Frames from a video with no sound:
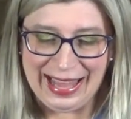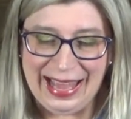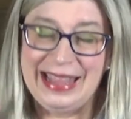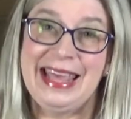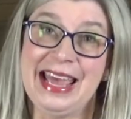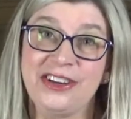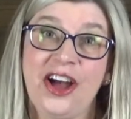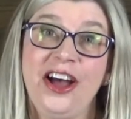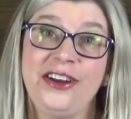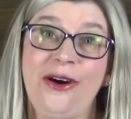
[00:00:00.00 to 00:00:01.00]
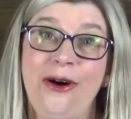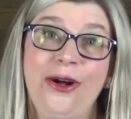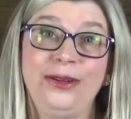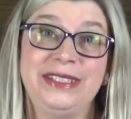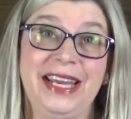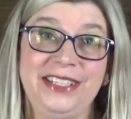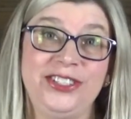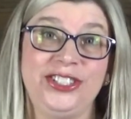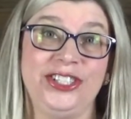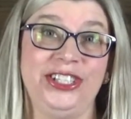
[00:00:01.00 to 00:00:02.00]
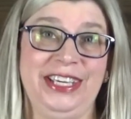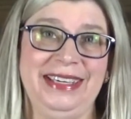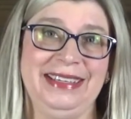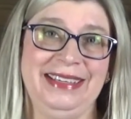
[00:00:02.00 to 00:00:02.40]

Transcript: They had gone a whole day's journey,